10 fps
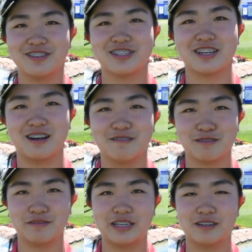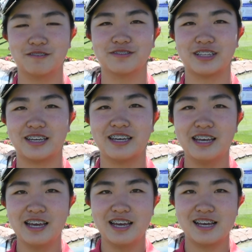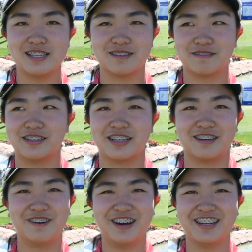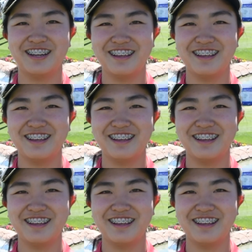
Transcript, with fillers: future comes, but hopefully it's a really good